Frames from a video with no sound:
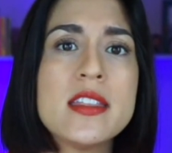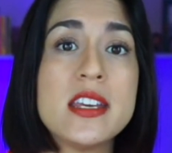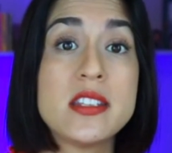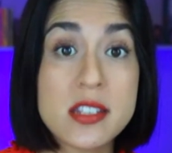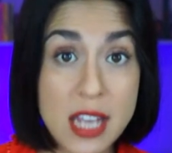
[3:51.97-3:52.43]

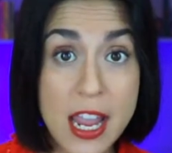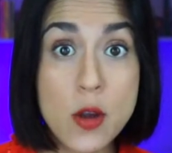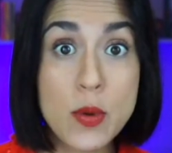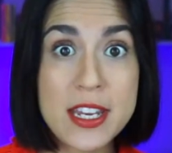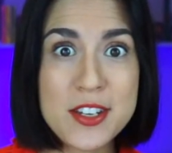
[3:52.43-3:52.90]
they say
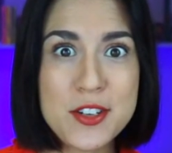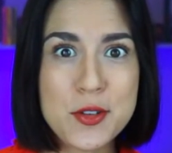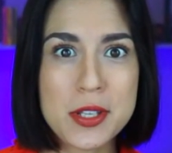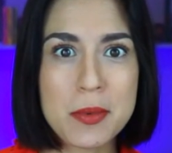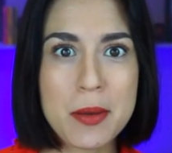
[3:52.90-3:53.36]
we need to
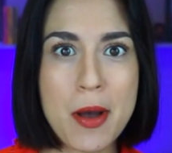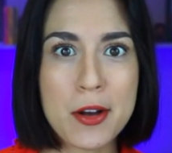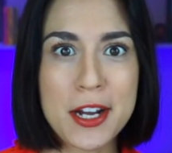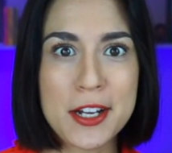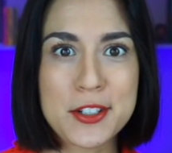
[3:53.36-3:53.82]
do something
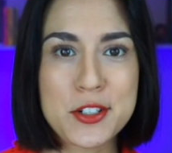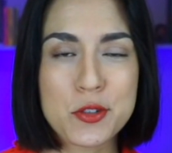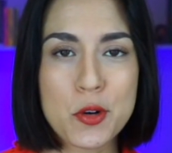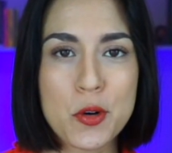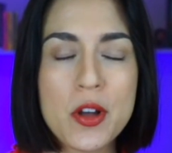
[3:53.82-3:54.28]
about gun
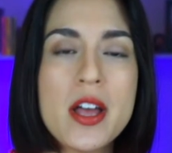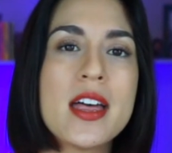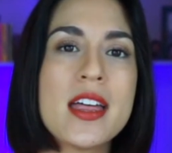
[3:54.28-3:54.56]
control.